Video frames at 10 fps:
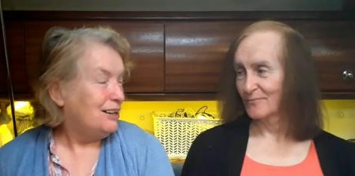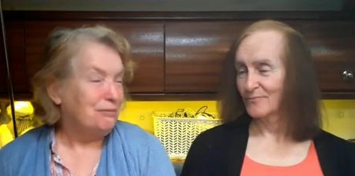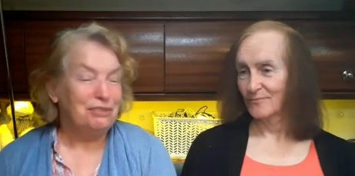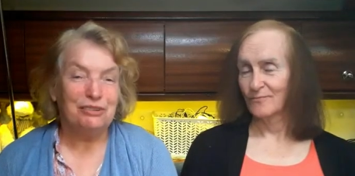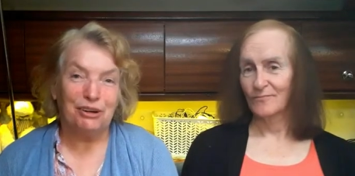
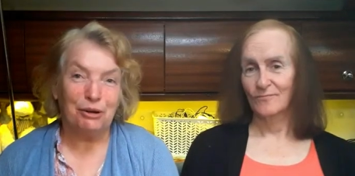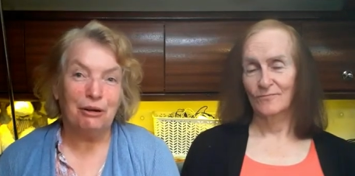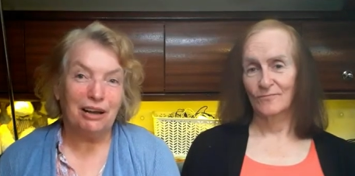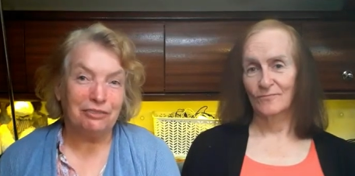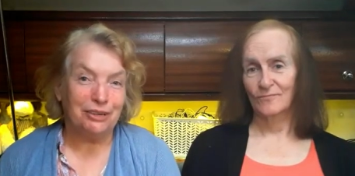Speaker 1: We've got
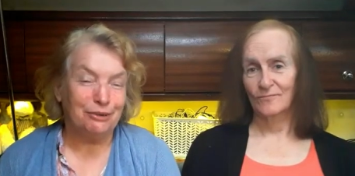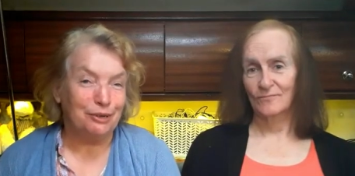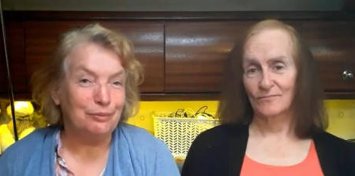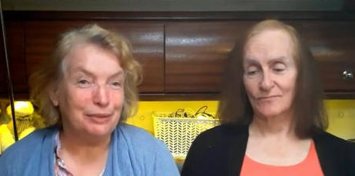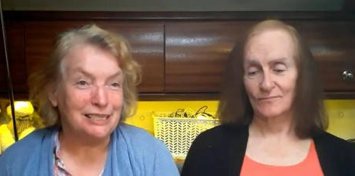quite a few
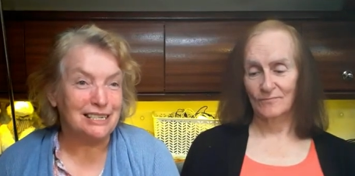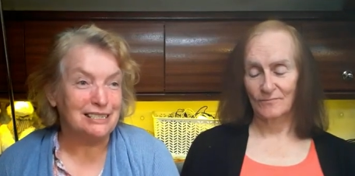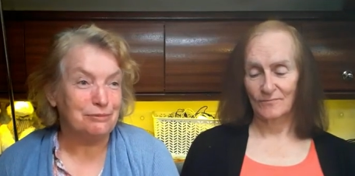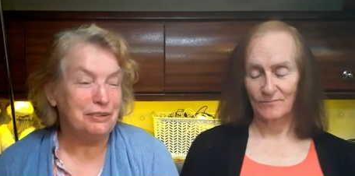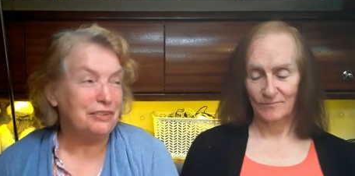
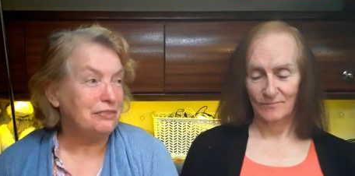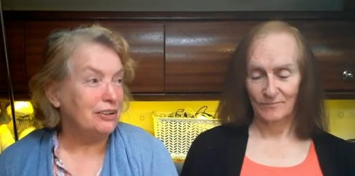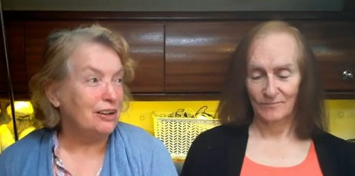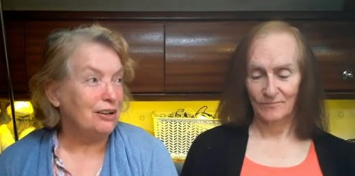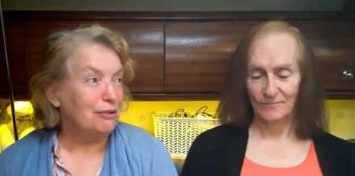compasses, and we've
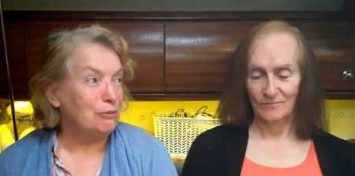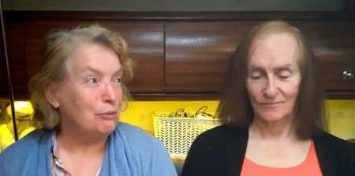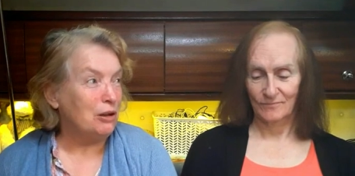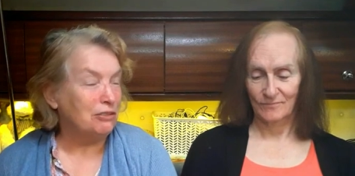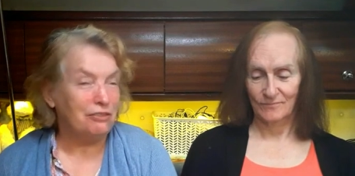even got
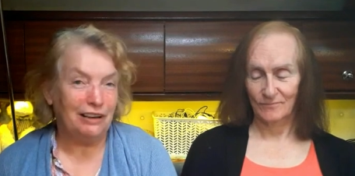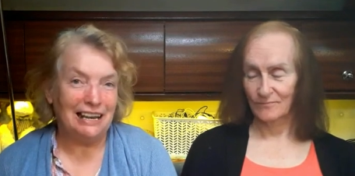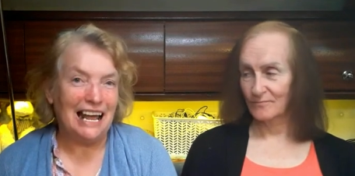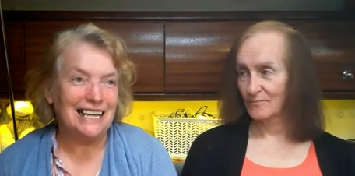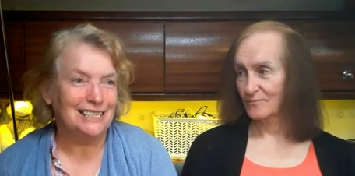one for
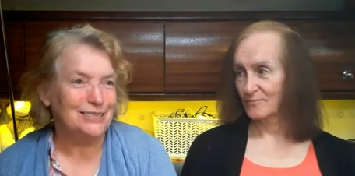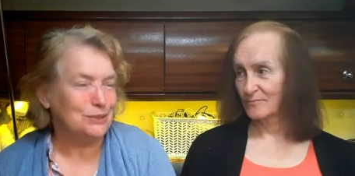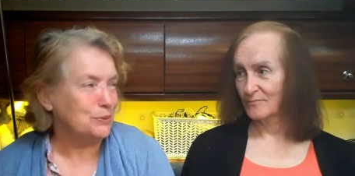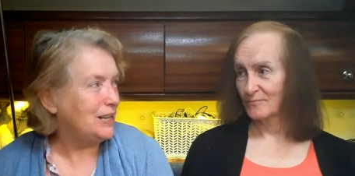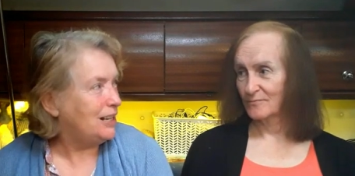land
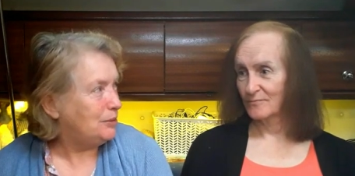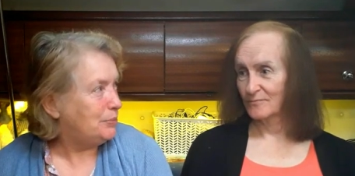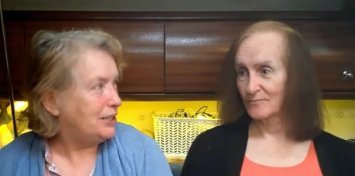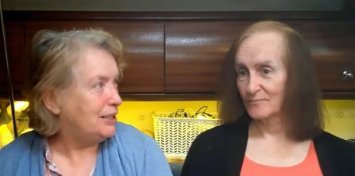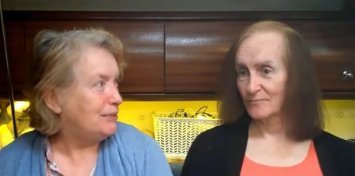as well.
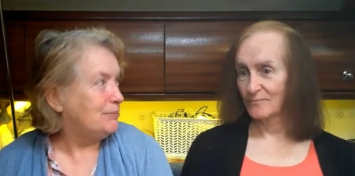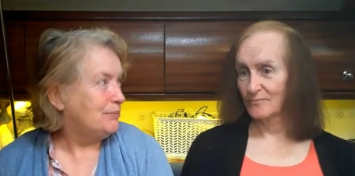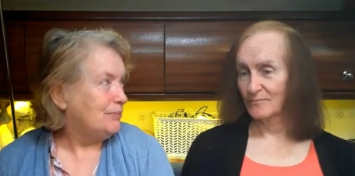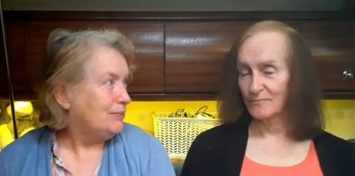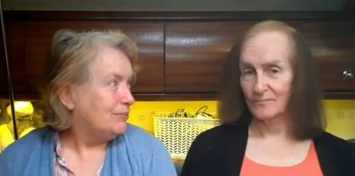But
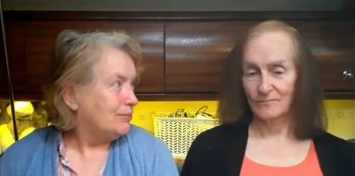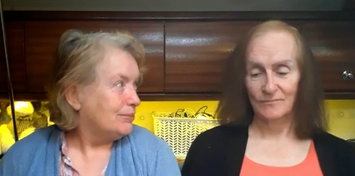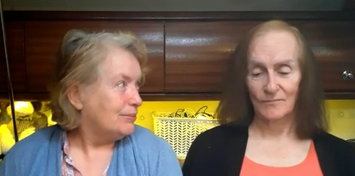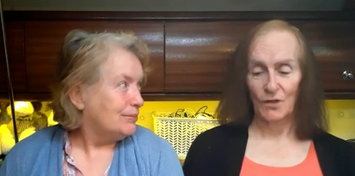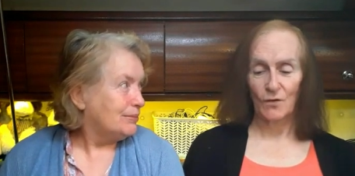
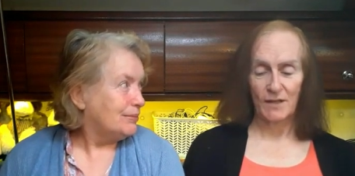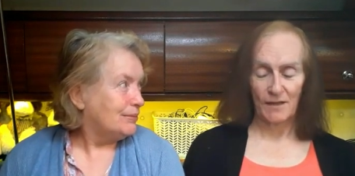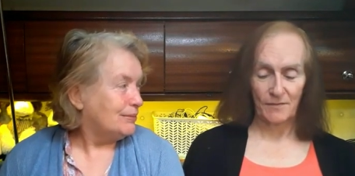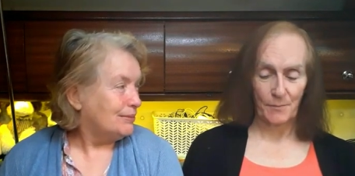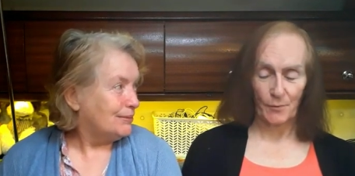Oh
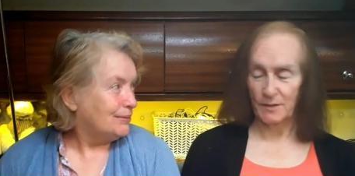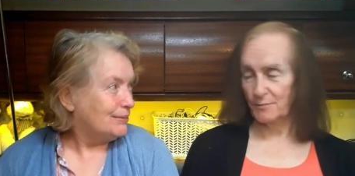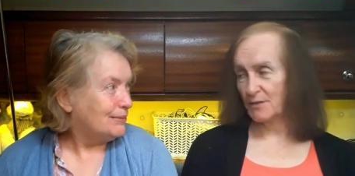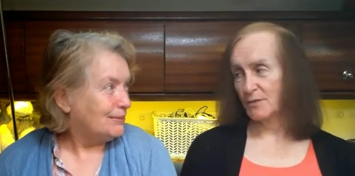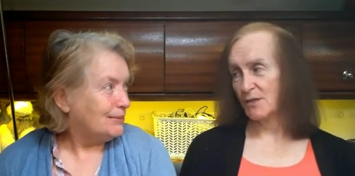yeah, but we,
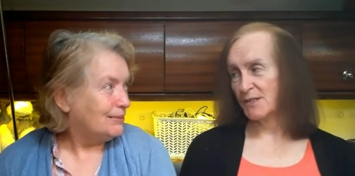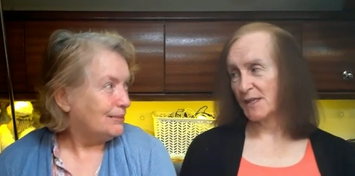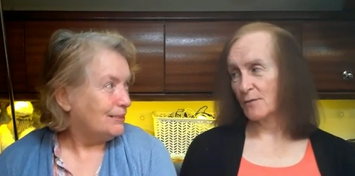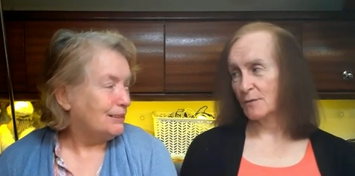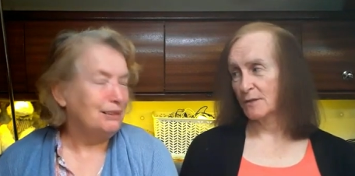we don't
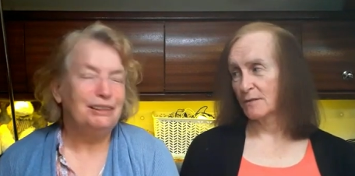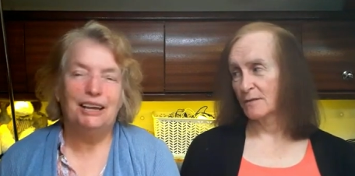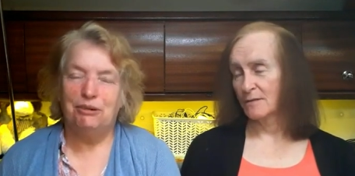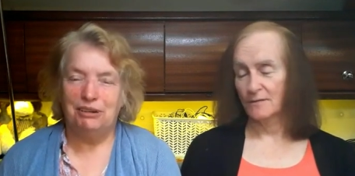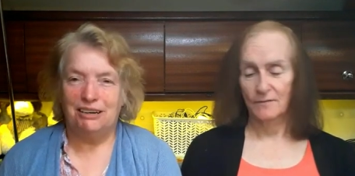use that
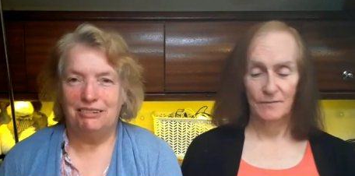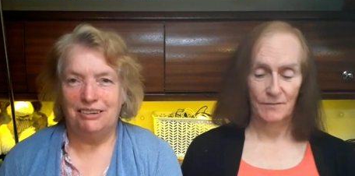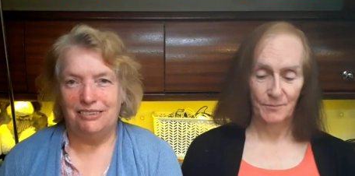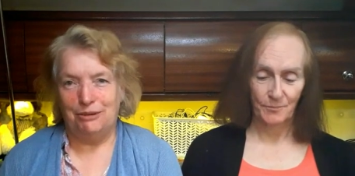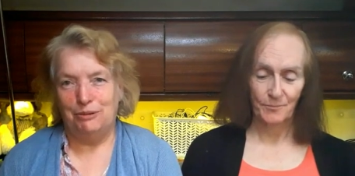one. No, we don't
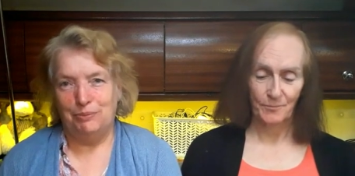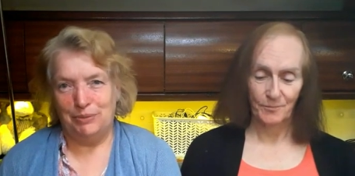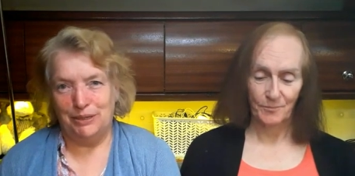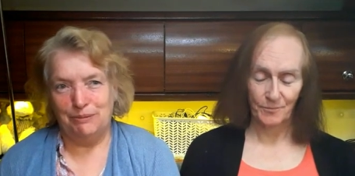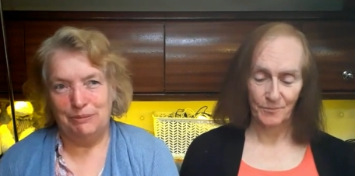use that one,
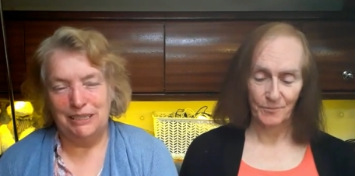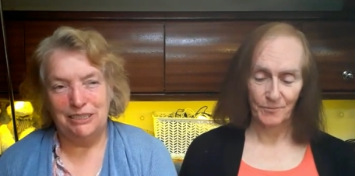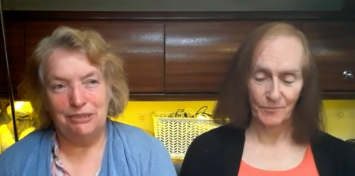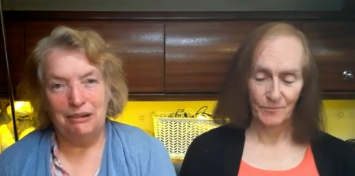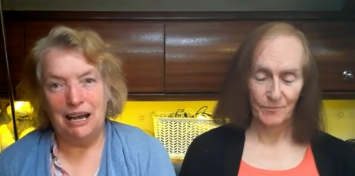but we
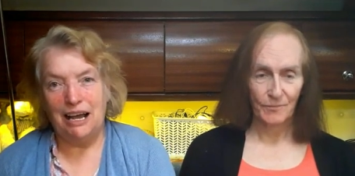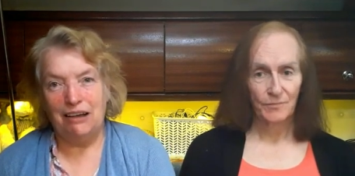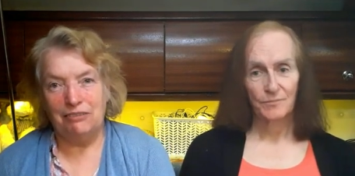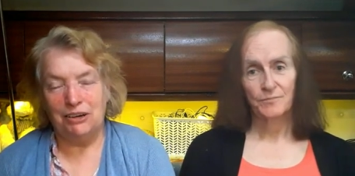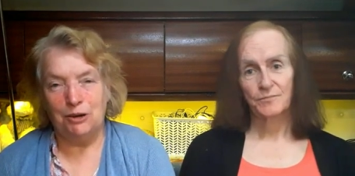do
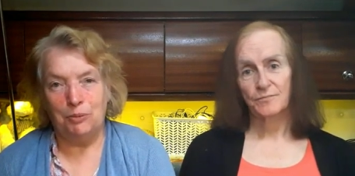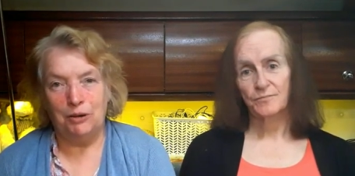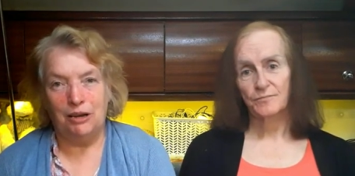have a couple